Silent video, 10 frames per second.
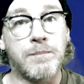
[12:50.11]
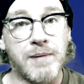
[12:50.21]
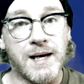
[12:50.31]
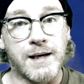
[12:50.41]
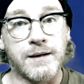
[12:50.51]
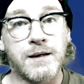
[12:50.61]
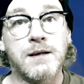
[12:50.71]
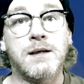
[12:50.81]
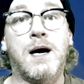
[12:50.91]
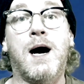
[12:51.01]
band
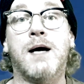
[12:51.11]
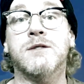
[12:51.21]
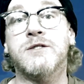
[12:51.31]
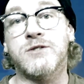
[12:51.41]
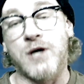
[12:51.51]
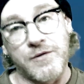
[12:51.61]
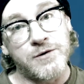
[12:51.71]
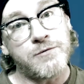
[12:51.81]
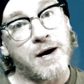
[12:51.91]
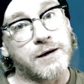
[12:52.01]
on Southern
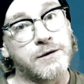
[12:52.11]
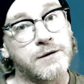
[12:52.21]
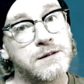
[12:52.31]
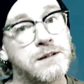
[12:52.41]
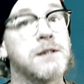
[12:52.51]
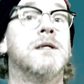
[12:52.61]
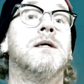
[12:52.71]
Records,